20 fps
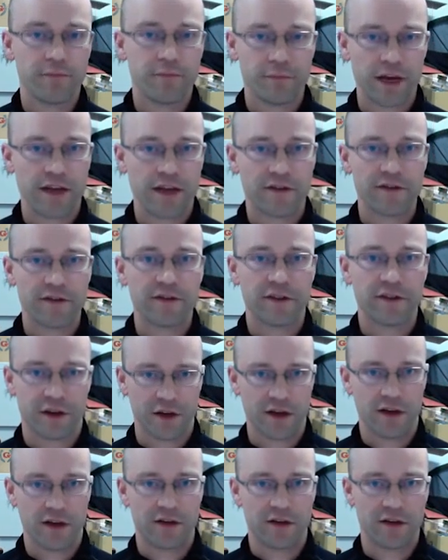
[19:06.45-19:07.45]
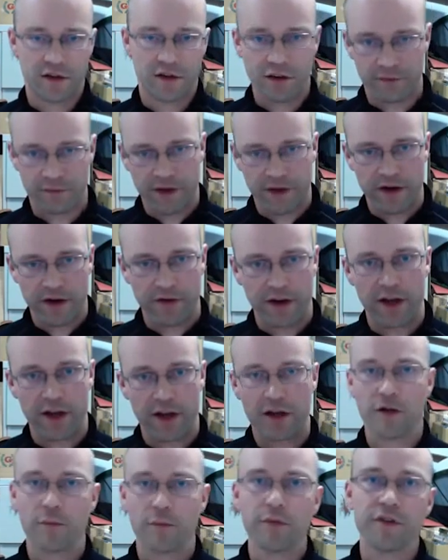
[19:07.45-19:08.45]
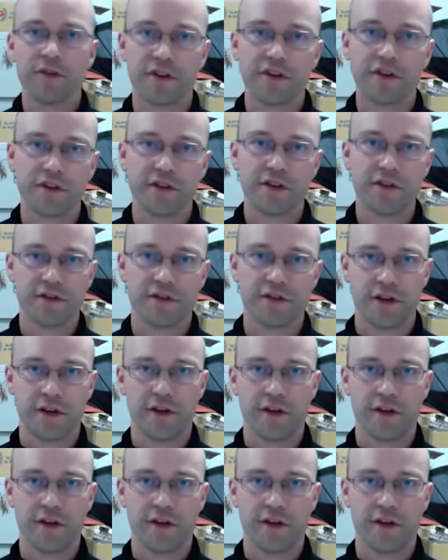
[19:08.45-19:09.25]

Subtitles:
based diet of varying compositions.